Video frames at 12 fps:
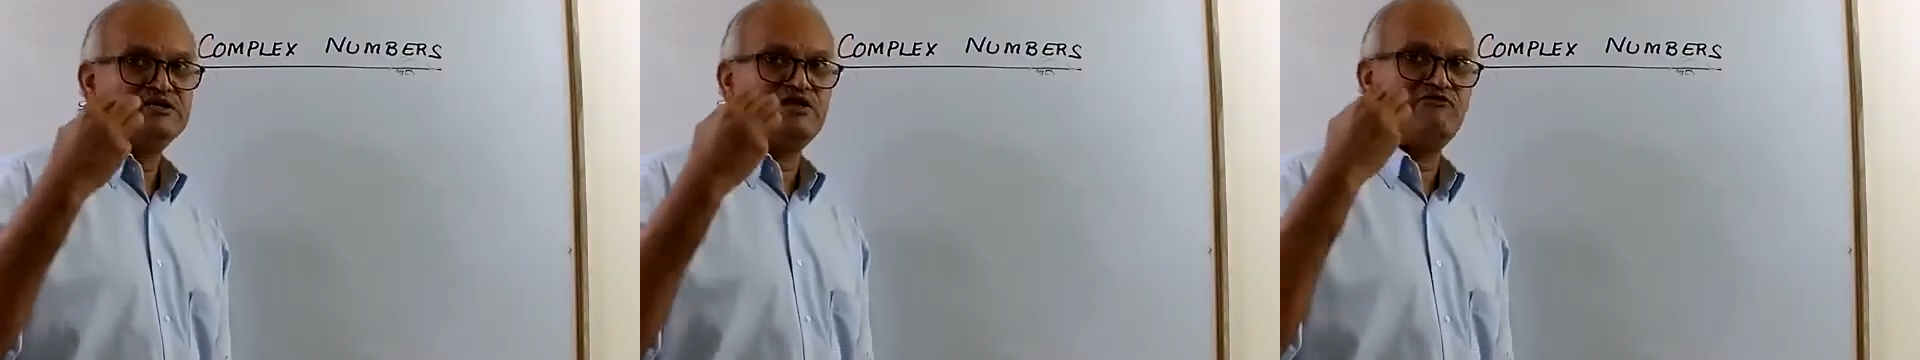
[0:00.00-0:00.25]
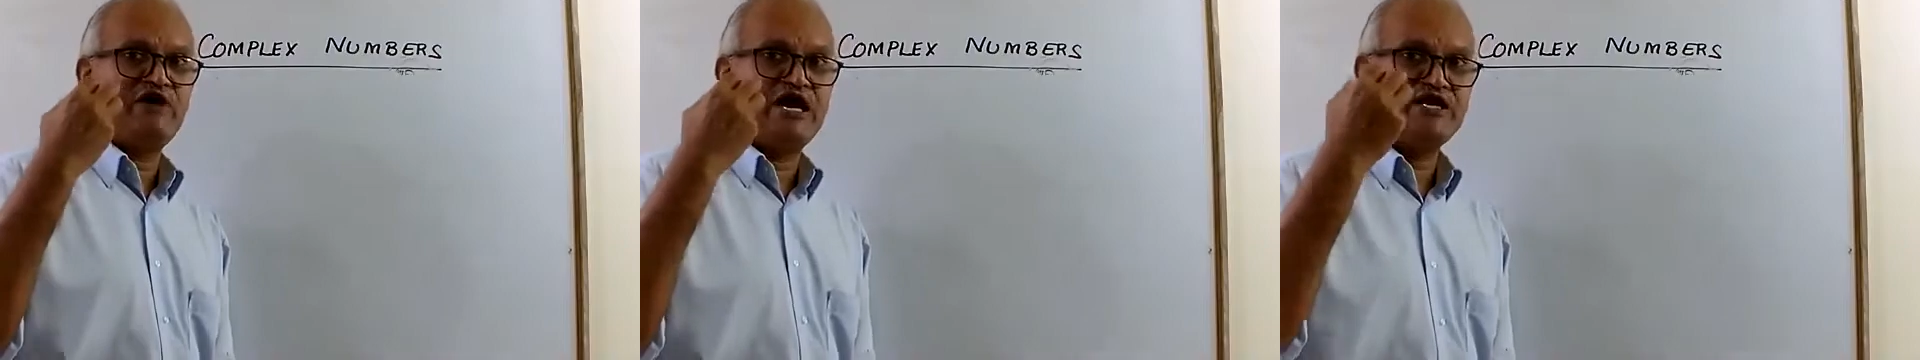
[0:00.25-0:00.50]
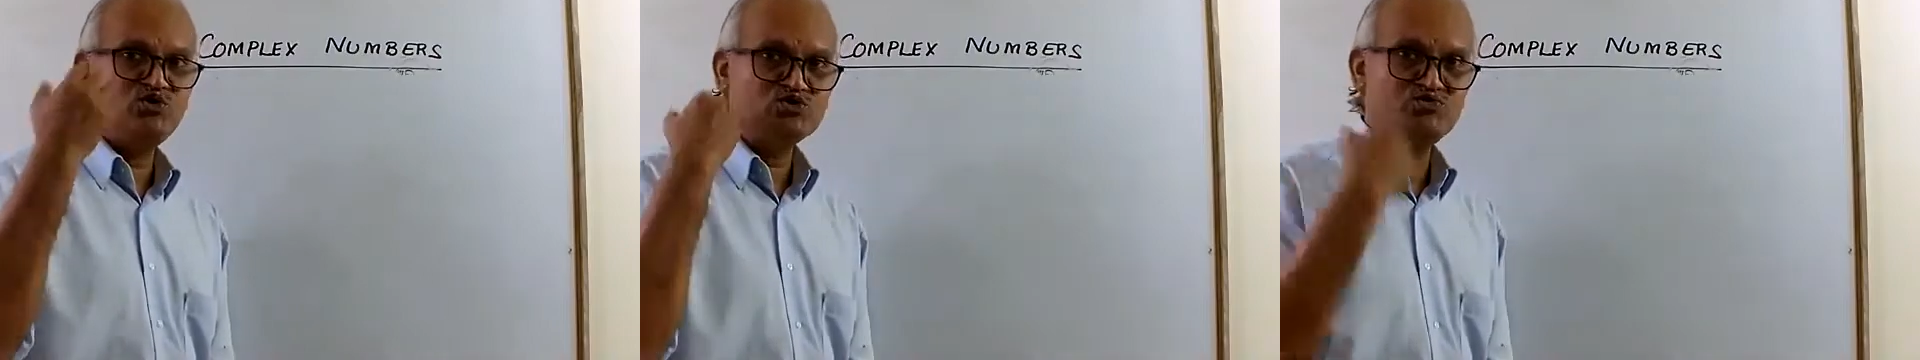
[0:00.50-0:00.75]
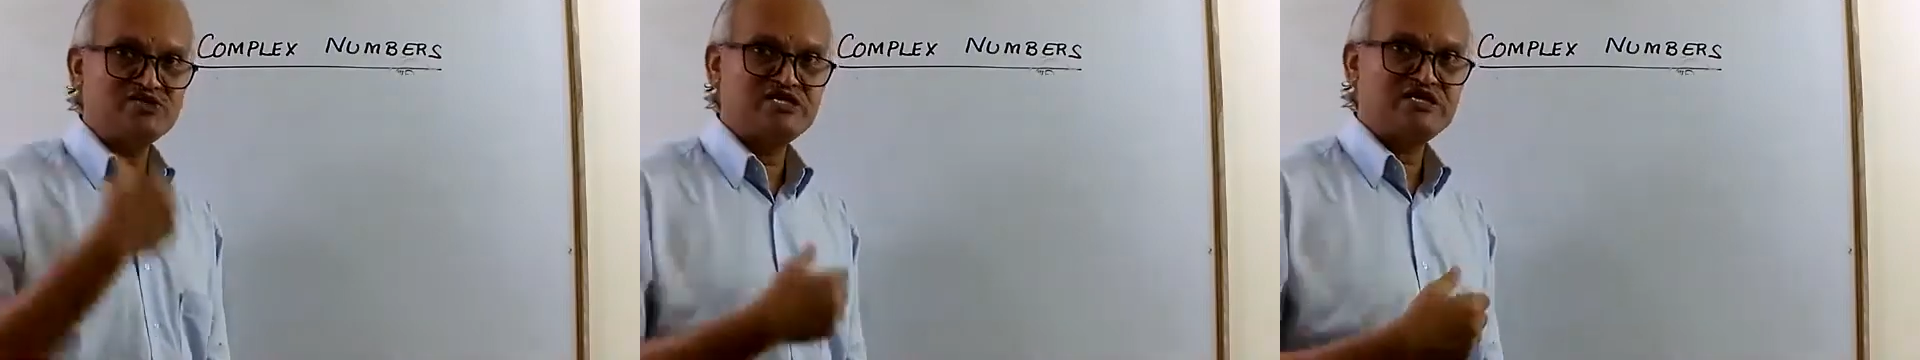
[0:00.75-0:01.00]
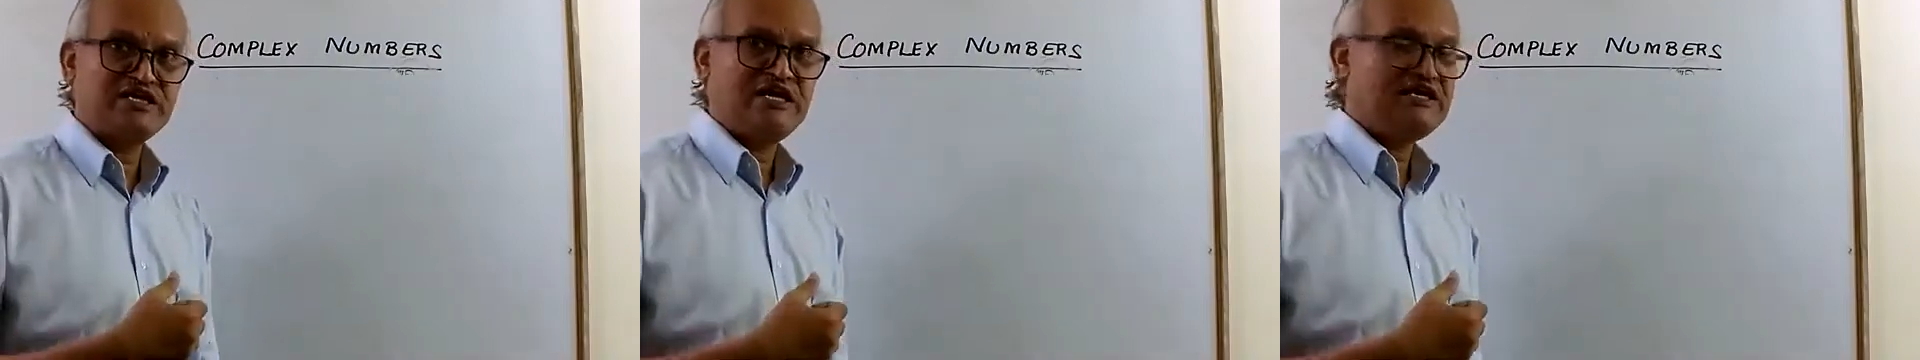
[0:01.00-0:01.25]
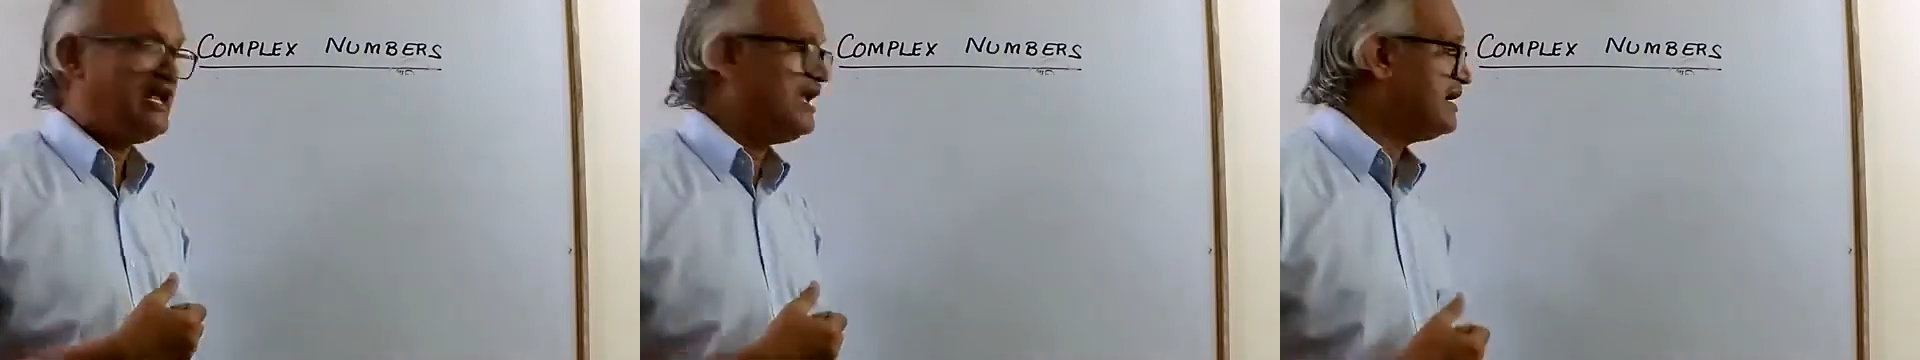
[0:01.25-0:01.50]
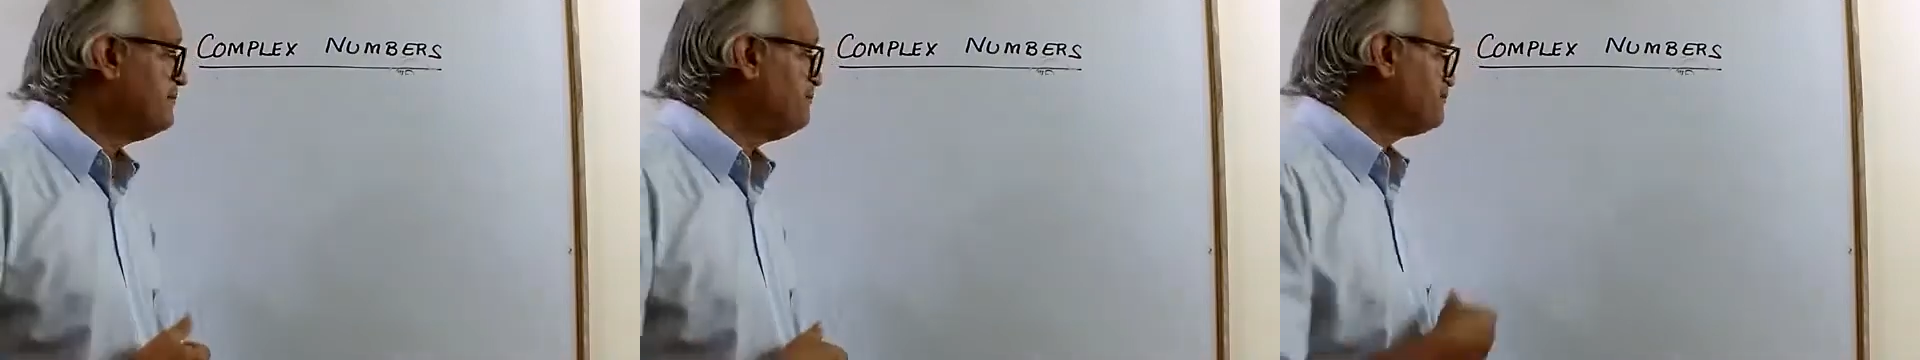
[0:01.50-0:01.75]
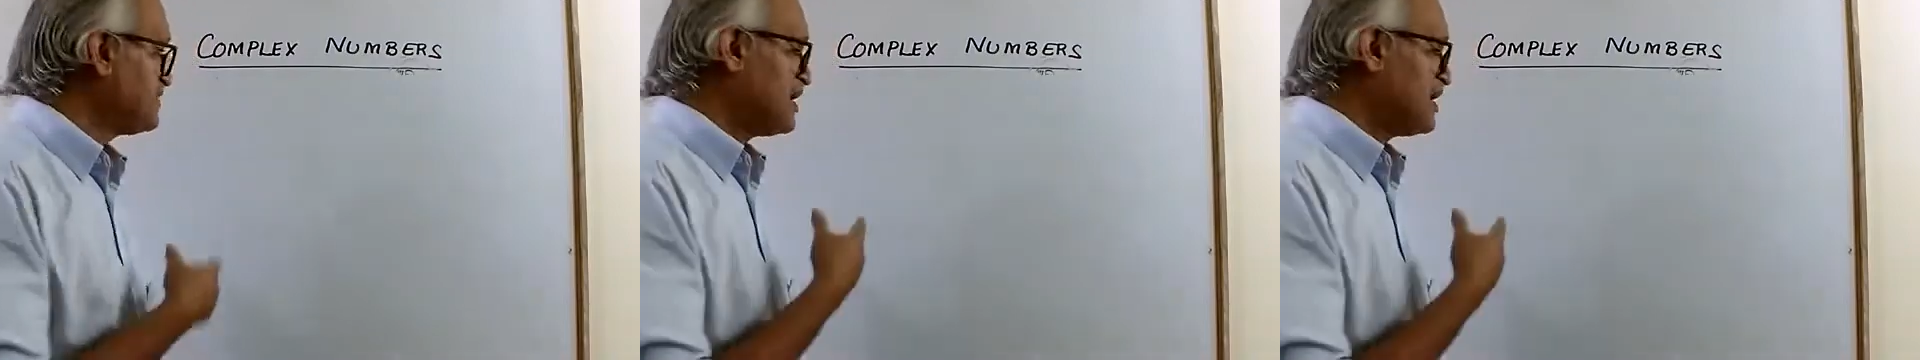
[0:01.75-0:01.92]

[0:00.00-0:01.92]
the values which it can take,